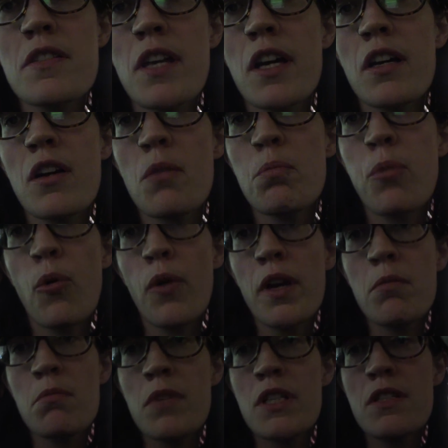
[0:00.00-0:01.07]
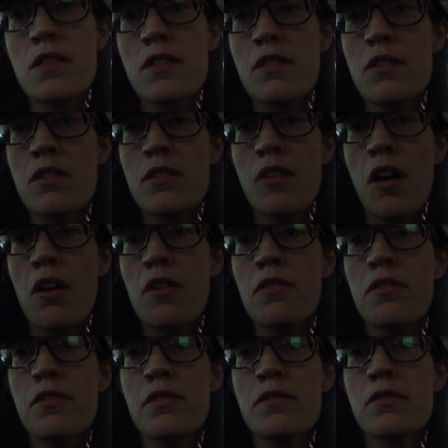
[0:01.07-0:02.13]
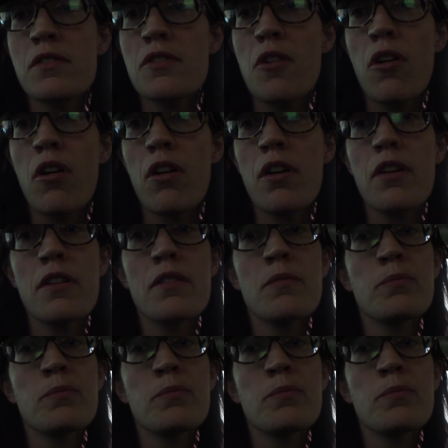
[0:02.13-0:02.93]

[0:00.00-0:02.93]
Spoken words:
like appointments and stuff is hard.